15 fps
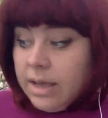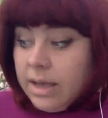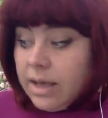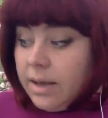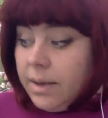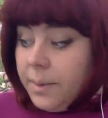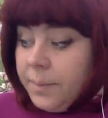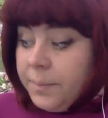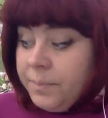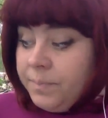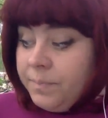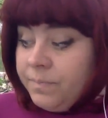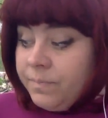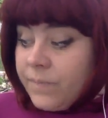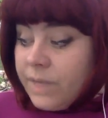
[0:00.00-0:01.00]

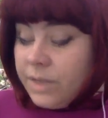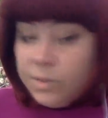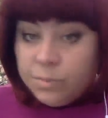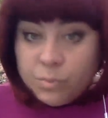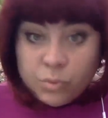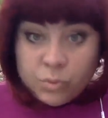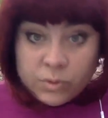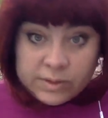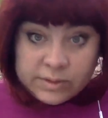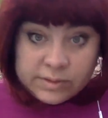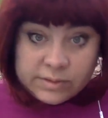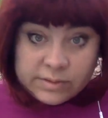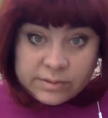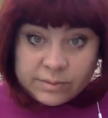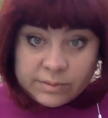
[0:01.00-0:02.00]
the moon
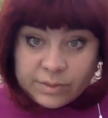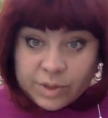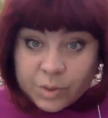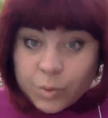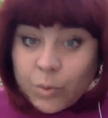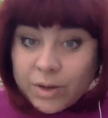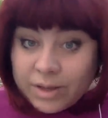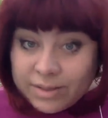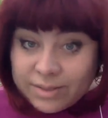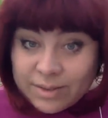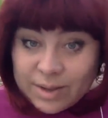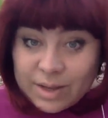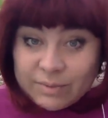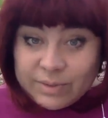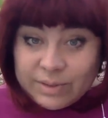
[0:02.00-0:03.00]
is the queen
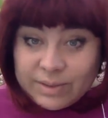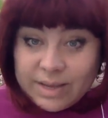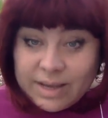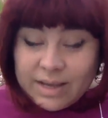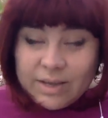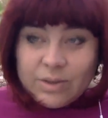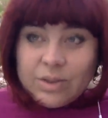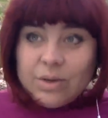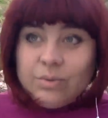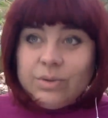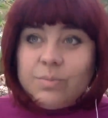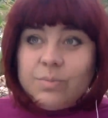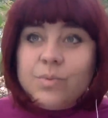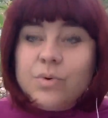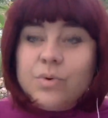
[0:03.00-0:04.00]
of the day. You know,
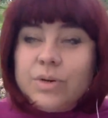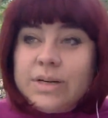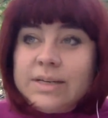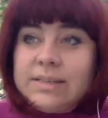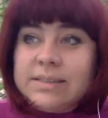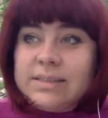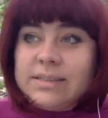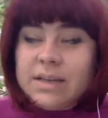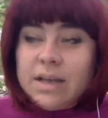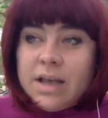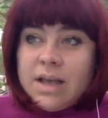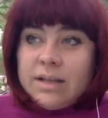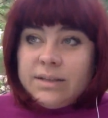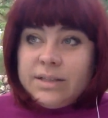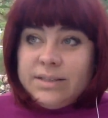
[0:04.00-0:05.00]
the moon is
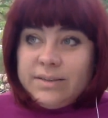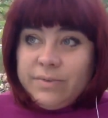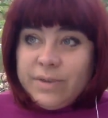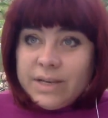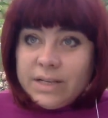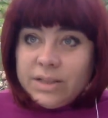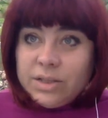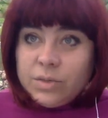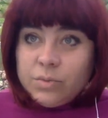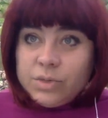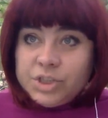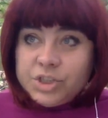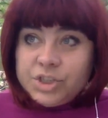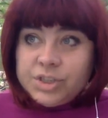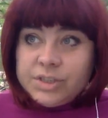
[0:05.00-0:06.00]
the divinity,
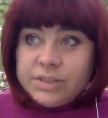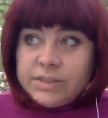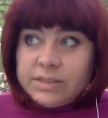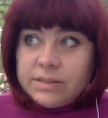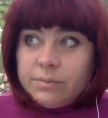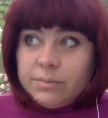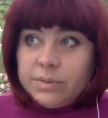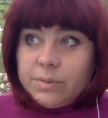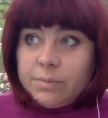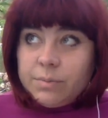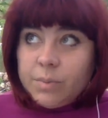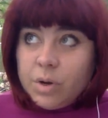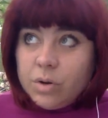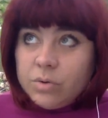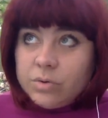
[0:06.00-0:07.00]
which is the
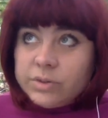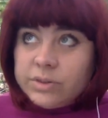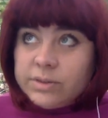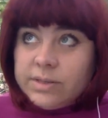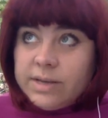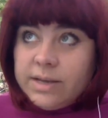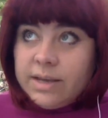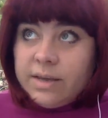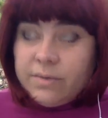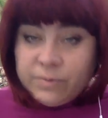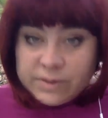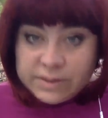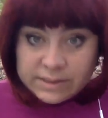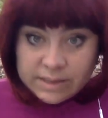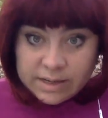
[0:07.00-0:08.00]
mostly
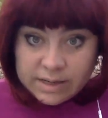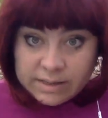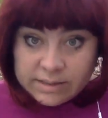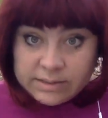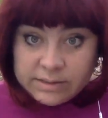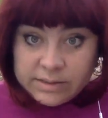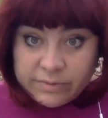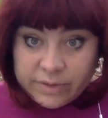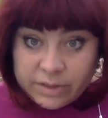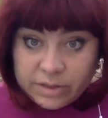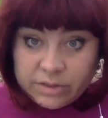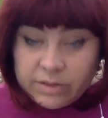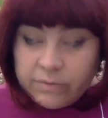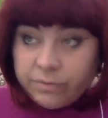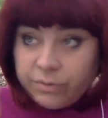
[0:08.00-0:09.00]
emphasized
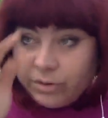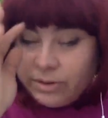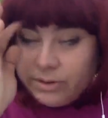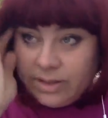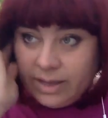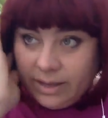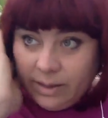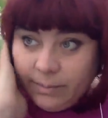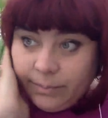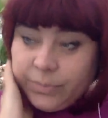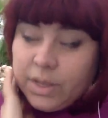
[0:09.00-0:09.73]
divinity for the day.